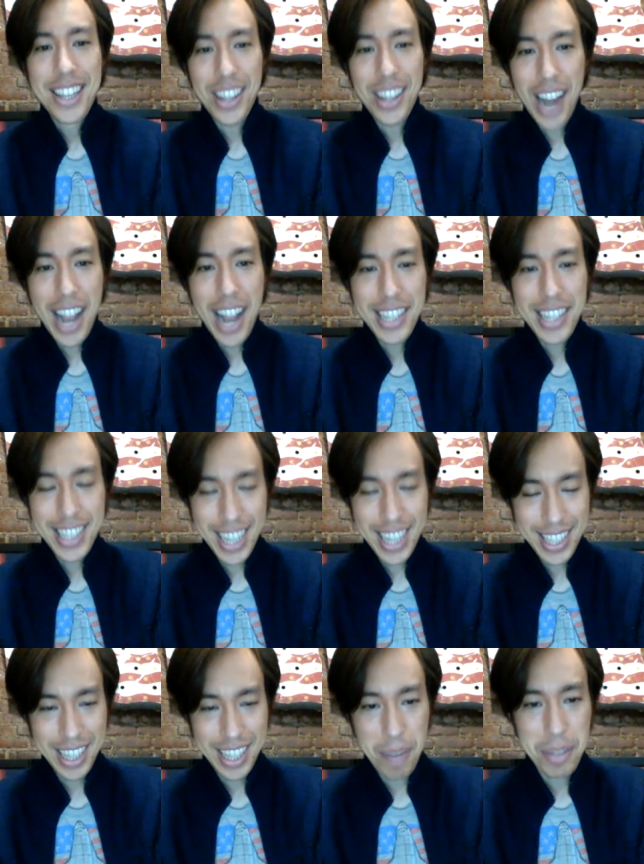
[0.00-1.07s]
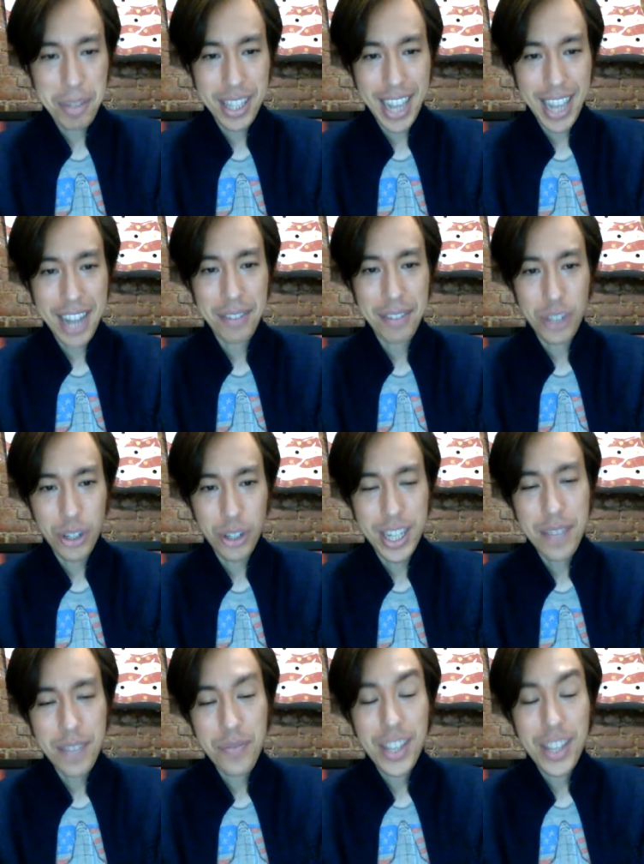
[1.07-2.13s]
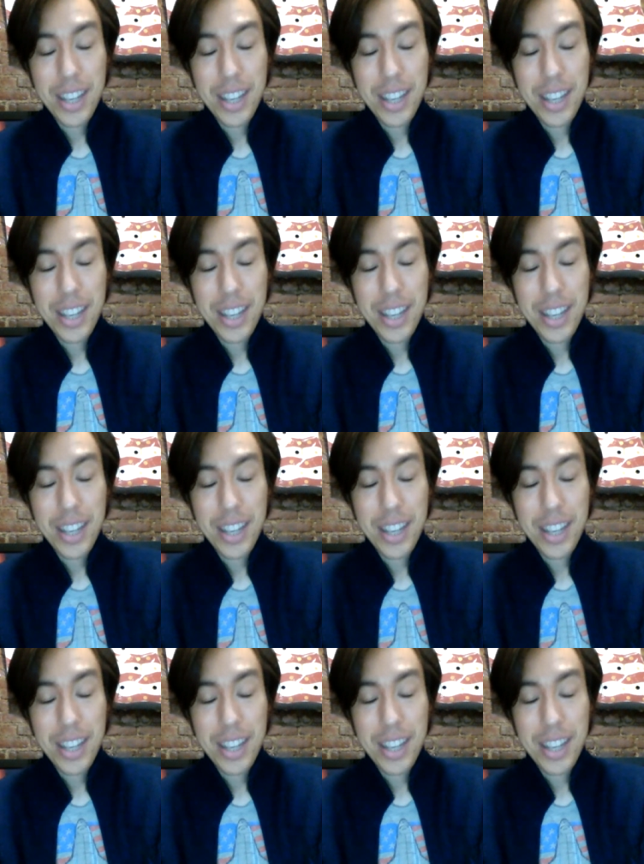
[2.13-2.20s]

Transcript: the United States has to come to the aid of Turkey.